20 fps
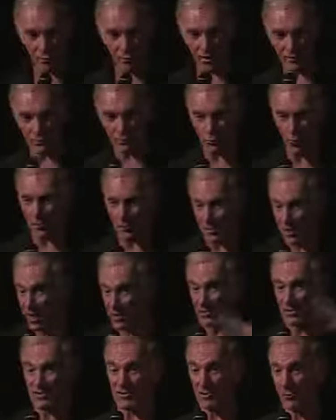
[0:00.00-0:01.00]
what
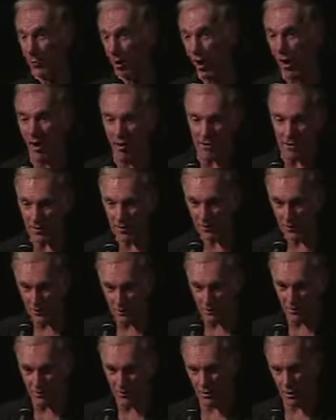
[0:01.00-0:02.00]
catches your eye?
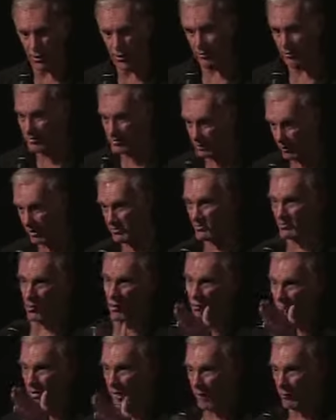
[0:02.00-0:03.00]
And so I
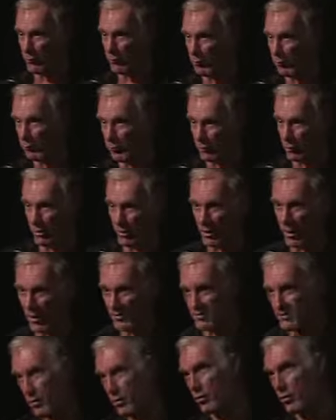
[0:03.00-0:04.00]
drove that route and
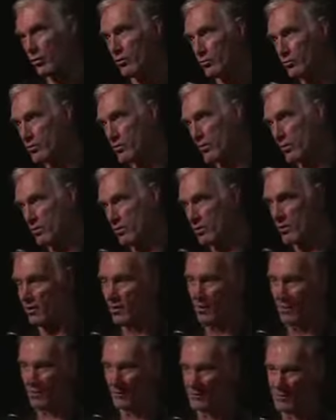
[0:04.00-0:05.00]
realized, oh, it wouldn't be
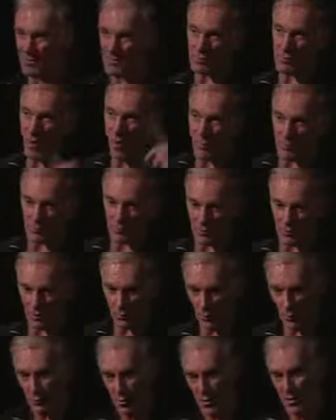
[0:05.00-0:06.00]
this mountain,
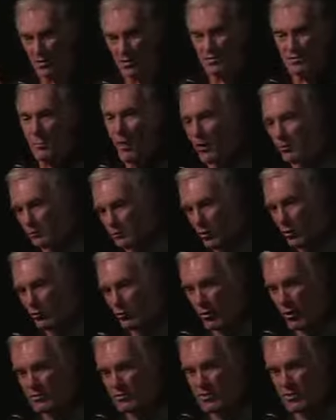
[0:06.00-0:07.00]
it would be this mountain
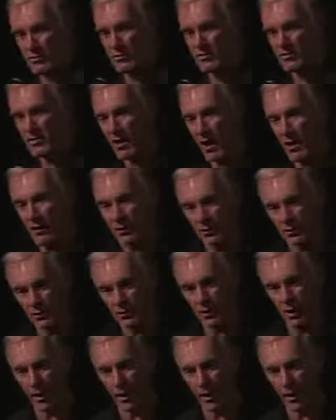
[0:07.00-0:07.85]
over on the other side.